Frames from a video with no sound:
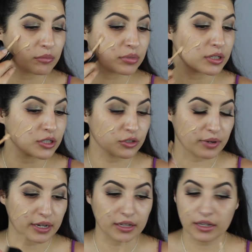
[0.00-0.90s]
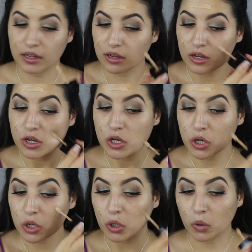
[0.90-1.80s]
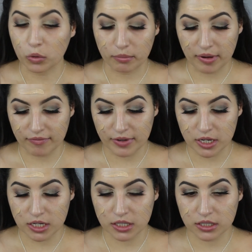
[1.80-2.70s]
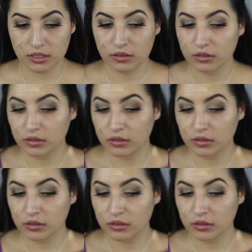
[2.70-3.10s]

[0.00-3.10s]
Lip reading: and put it directly on my face.